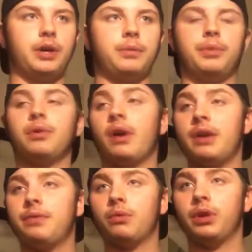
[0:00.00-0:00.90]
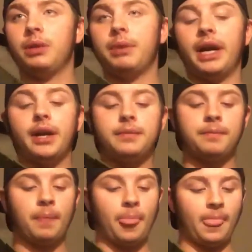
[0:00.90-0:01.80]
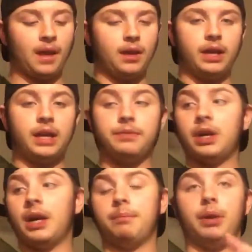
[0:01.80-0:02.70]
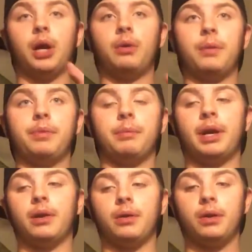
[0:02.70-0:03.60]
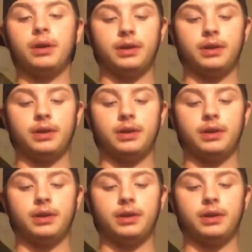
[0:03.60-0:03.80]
up your rifle really bad, if not blow up the barrel.